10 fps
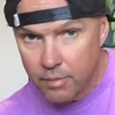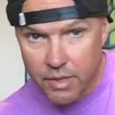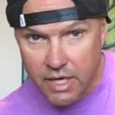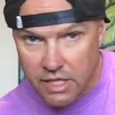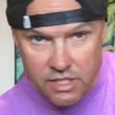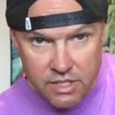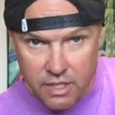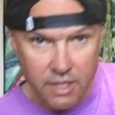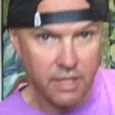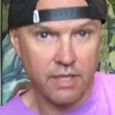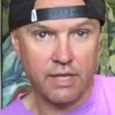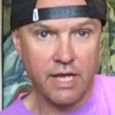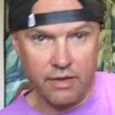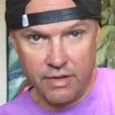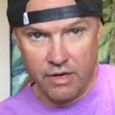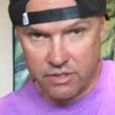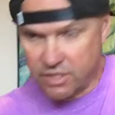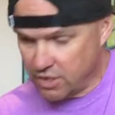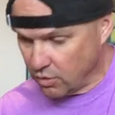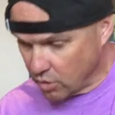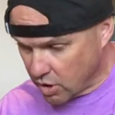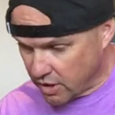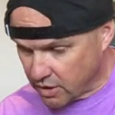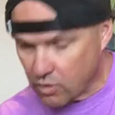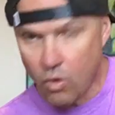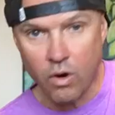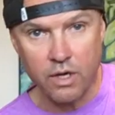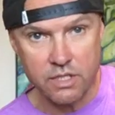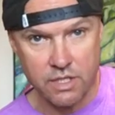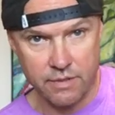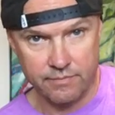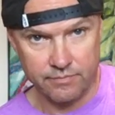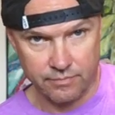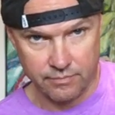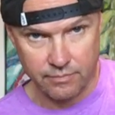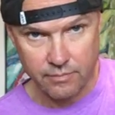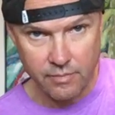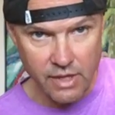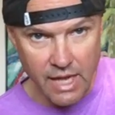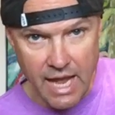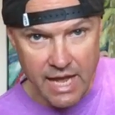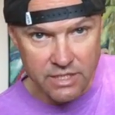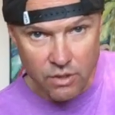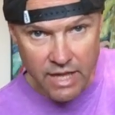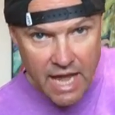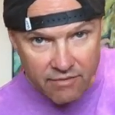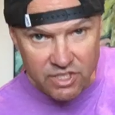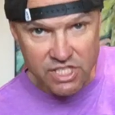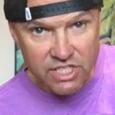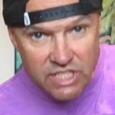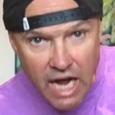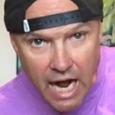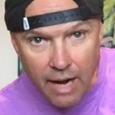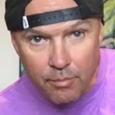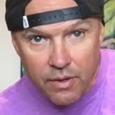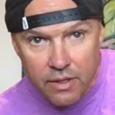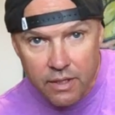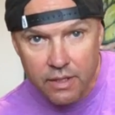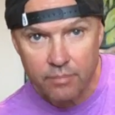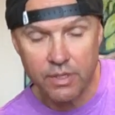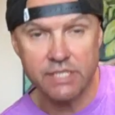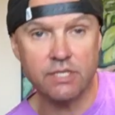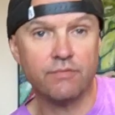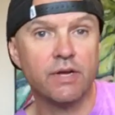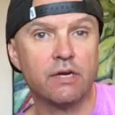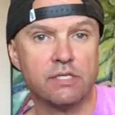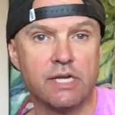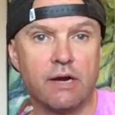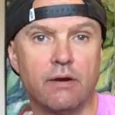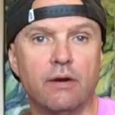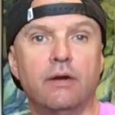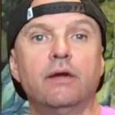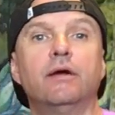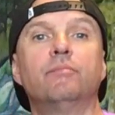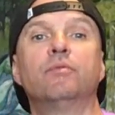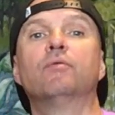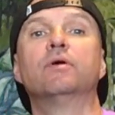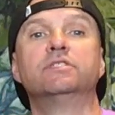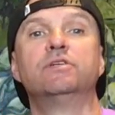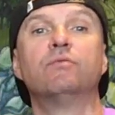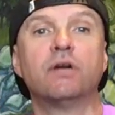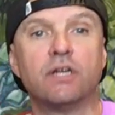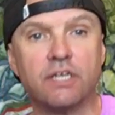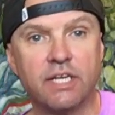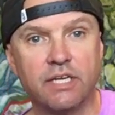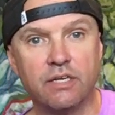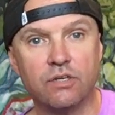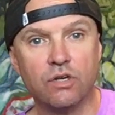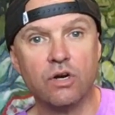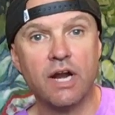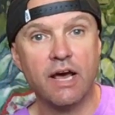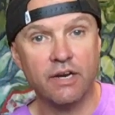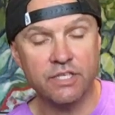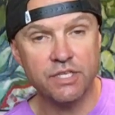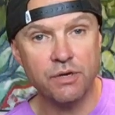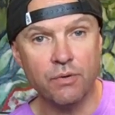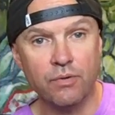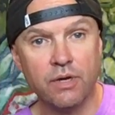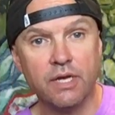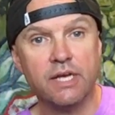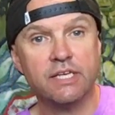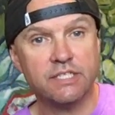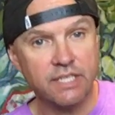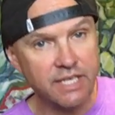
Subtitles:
Because they're still learning the chords. And so they have to stop and place their fingers there. But what you want to learn how to do is to